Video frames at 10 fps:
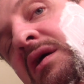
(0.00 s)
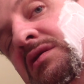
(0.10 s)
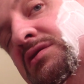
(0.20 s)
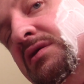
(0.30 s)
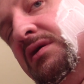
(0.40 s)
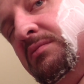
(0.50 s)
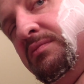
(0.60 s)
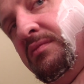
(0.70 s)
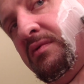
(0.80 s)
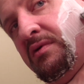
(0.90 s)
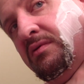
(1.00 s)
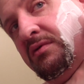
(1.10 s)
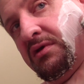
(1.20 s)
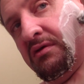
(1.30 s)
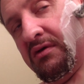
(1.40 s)
Gillette
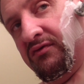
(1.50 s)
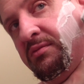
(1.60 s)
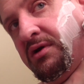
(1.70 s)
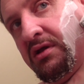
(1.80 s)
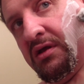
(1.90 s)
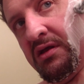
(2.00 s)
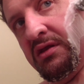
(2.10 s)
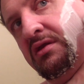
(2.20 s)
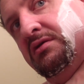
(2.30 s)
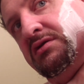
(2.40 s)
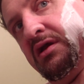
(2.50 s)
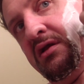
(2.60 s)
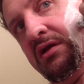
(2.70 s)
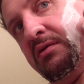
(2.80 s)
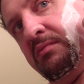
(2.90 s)
will tell everybody that's
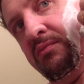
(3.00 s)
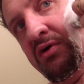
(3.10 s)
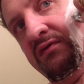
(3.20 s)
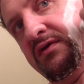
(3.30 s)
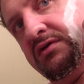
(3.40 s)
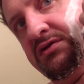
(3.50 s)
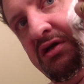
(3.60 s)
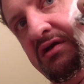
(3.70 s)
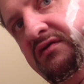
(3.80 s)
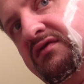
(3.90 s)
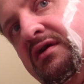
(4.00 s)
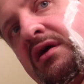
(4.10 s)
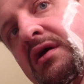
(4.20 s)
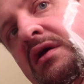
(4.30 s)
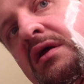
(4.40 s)
getting an imperfect shave
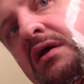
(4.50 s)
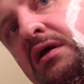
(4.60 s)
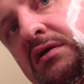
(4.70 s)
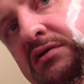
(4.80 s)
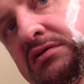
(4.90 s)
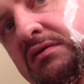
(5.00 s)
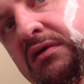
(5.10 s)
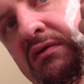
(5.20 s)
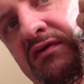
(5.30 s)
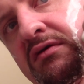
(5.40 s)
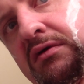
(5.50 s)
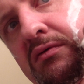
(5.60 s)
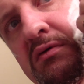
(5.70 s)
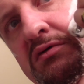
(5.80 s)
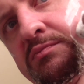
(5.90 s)
because they've got a very
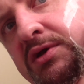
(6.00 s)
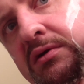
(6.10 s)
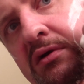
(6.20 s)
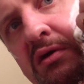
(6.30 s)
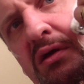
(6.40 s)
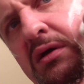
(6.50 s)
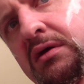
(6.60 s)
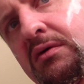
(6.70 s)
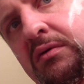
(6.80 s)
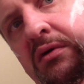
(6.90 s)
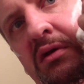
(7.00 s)
coarse beard. Ow!